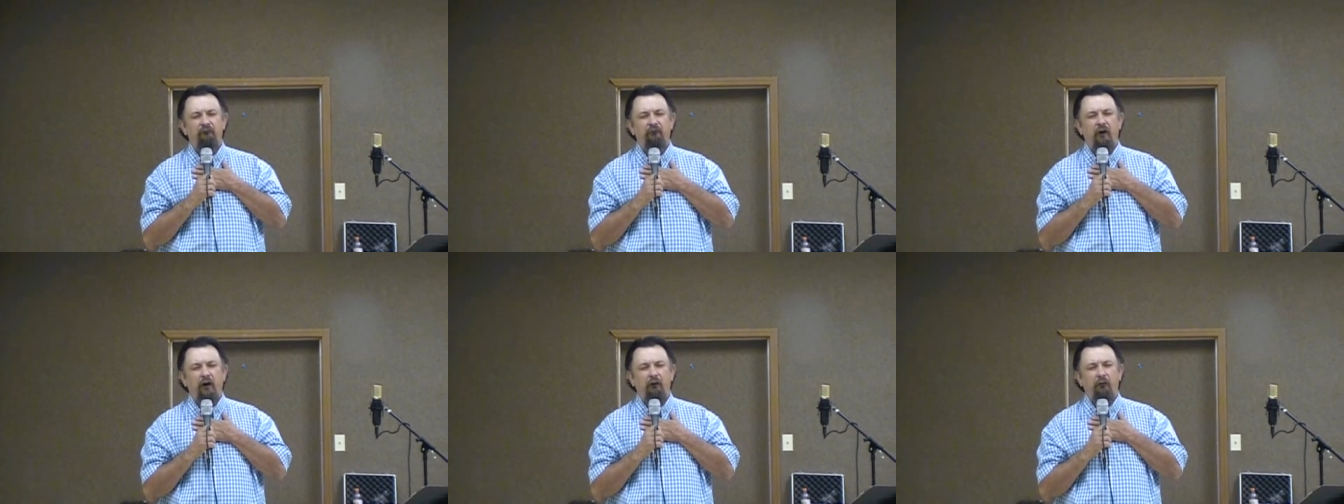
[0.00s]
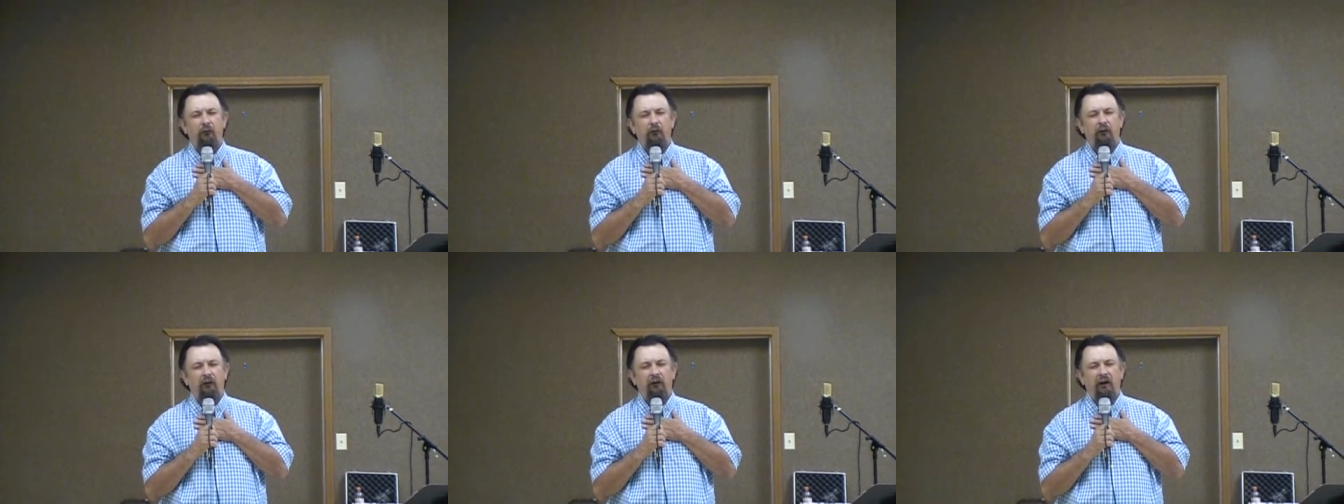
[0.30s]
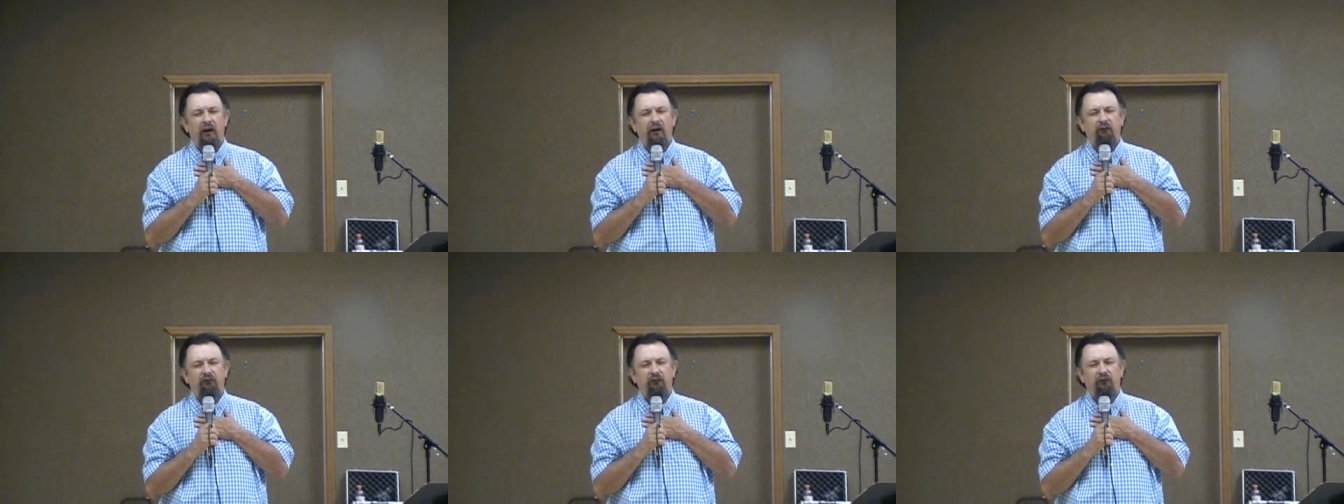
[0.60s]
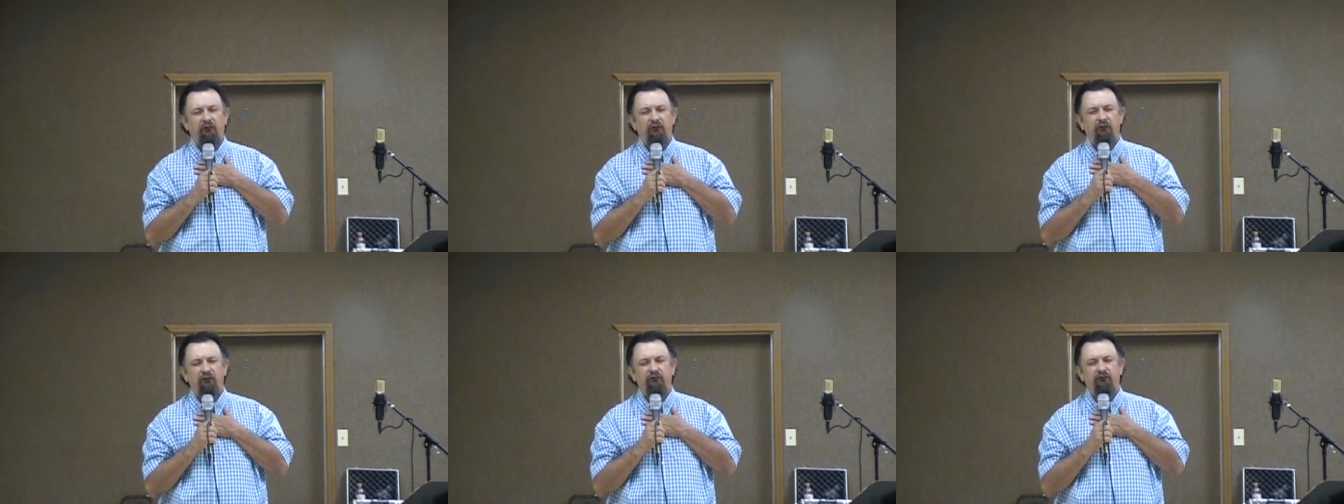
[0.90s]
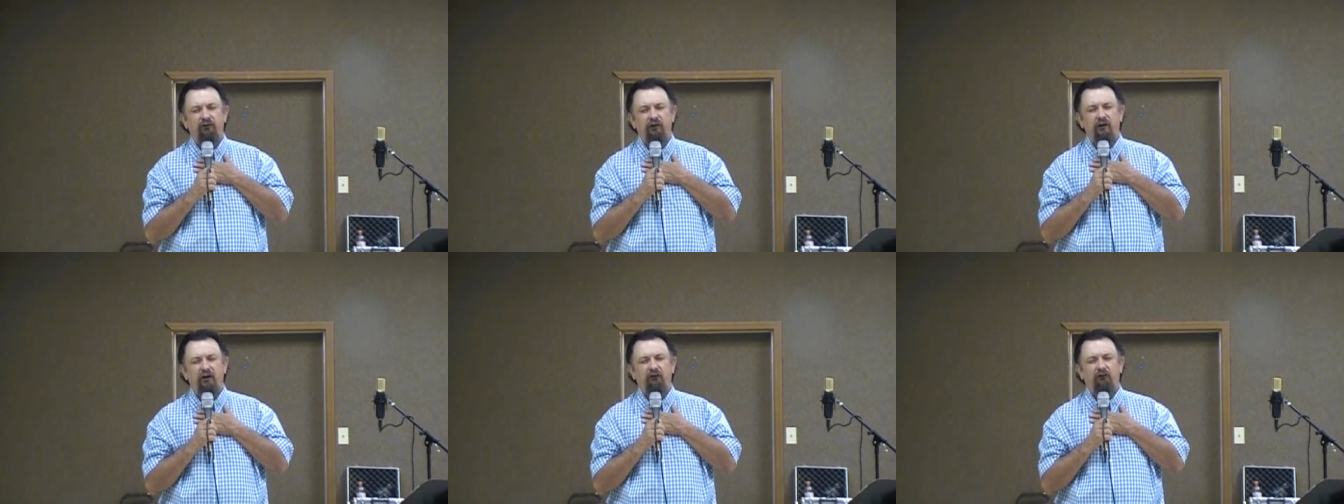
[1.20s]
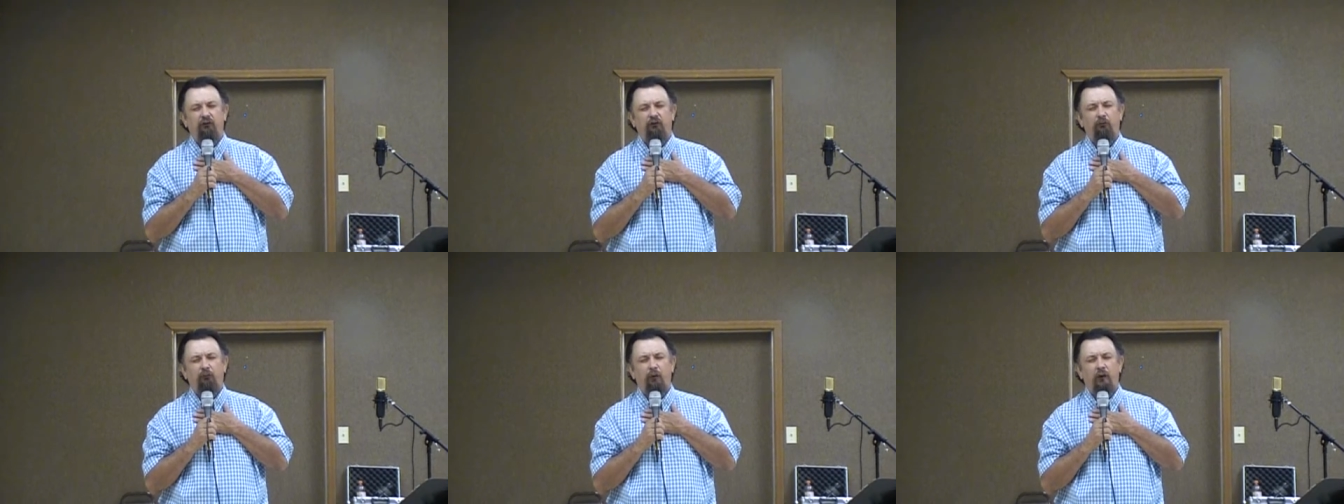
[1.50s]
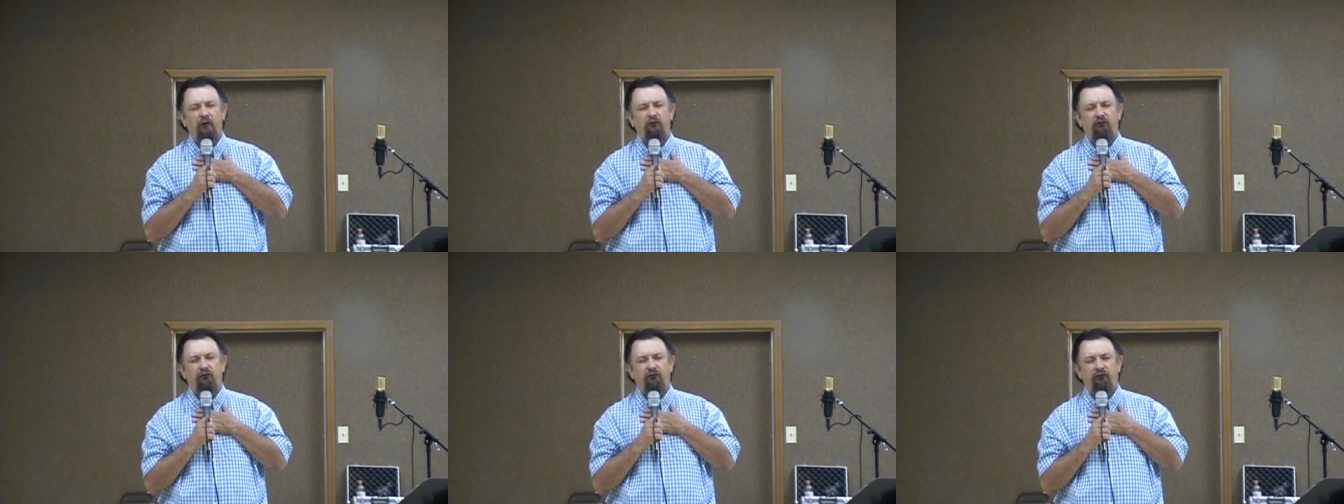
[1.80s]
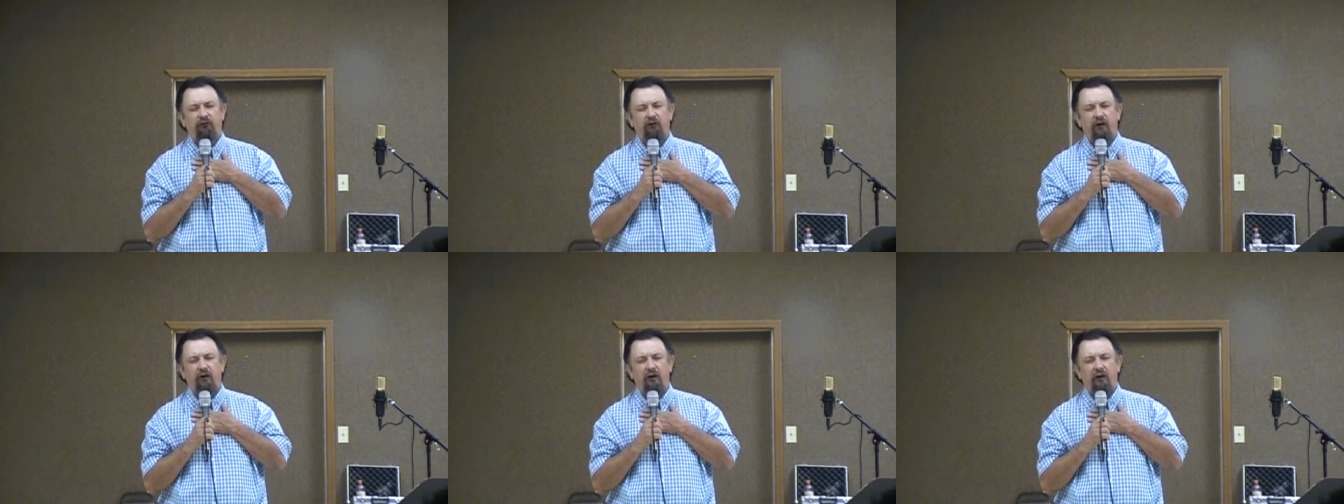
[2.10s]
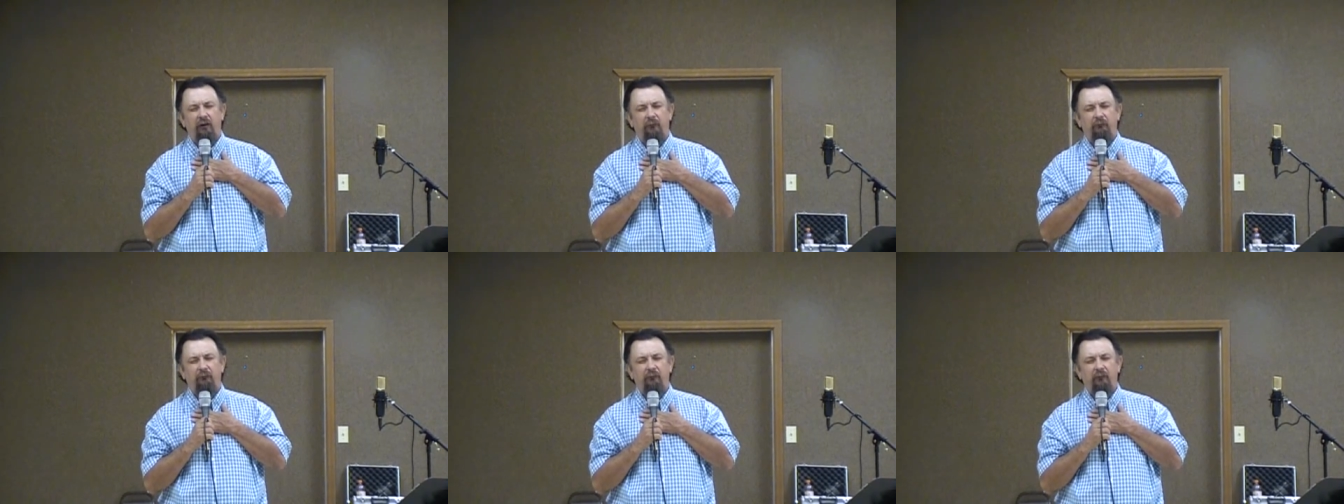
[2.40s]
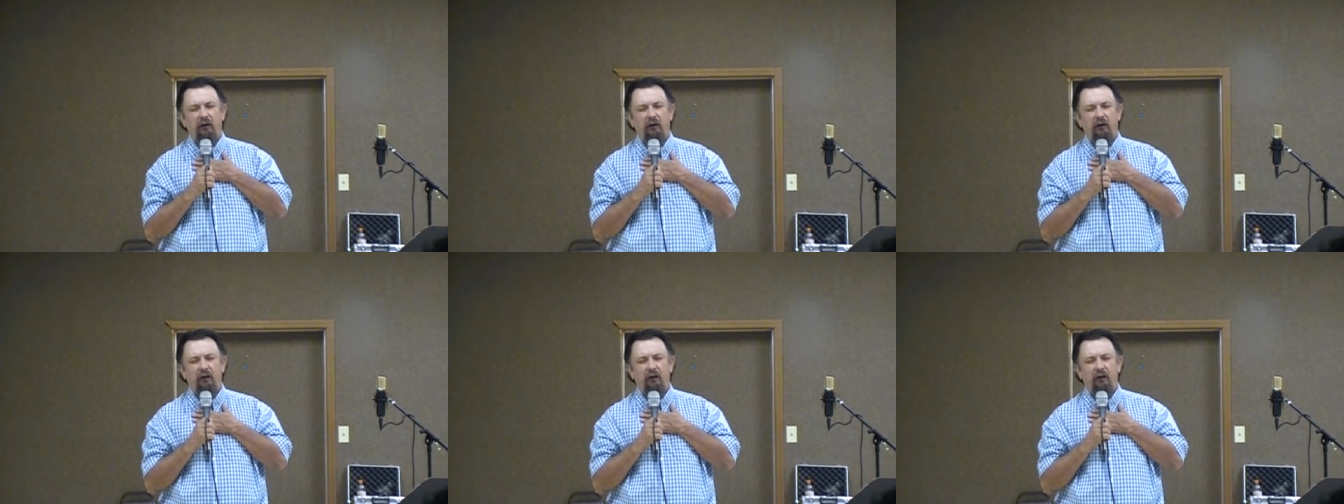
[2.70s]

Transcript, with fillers: Father, we'll ask this in Jesus' precious name.